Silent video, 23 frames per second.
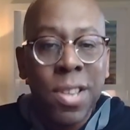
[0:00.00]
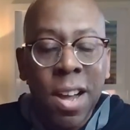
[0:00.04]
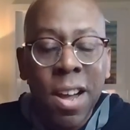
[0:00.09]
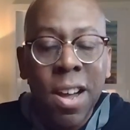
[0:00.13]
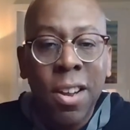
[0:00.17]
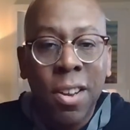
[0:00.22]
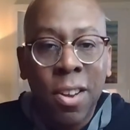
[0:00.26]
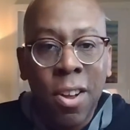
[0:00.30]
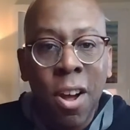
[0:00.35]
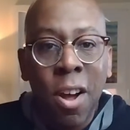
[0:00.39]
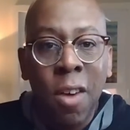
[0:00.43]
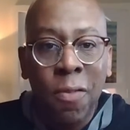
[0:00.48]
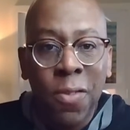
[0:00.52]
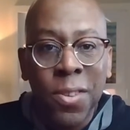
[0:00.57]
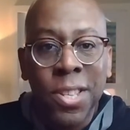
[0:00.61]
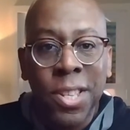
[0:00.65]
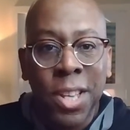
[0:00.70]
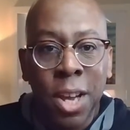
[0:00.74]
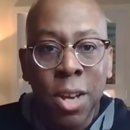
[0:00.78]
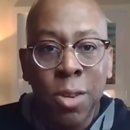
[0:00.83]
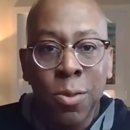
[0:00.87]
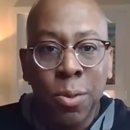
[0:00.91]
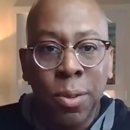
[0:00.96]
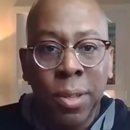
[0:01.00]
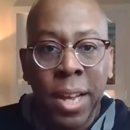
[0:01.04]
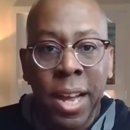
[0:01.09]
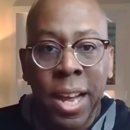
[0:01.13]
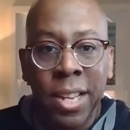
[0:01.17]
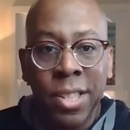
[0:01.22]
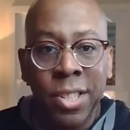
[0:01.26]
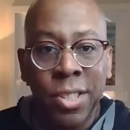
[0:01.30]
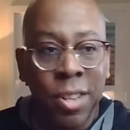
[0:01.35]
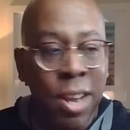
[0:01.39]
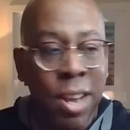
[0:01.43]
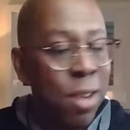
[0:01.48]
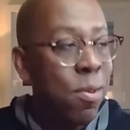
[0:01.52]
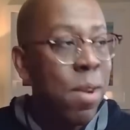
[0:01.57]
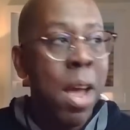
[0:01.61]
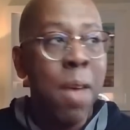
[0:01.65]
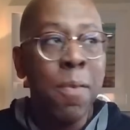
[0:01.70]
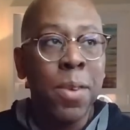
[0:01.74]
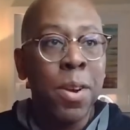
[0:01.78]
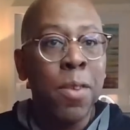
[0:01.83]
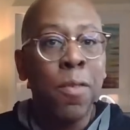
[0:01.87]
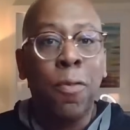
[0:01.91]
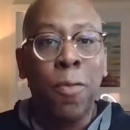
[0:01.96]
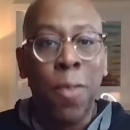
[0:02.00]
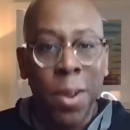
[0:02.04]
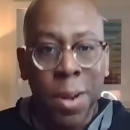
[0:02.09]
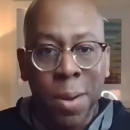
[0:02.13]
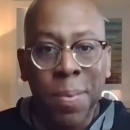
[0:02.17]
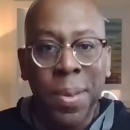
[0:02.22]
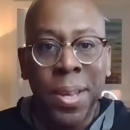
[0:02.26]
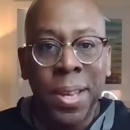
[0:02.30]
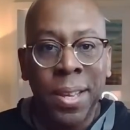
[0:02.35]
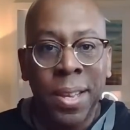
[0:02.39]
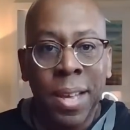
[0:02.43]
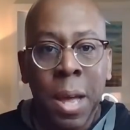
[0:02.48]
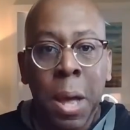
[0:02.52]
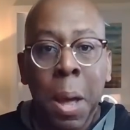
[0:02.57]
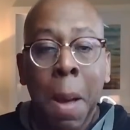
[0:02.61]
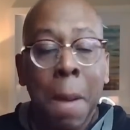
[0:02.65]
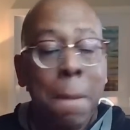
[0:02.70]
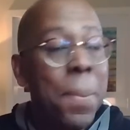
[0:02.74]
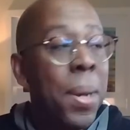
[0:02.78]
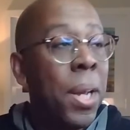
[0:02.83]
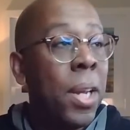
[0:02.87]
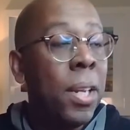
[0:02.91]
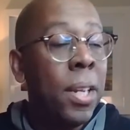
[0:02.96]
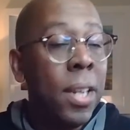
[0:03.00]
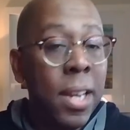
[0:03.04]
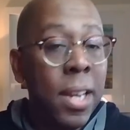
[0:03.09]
non-conference schedule last year. I don't have it in front of me, but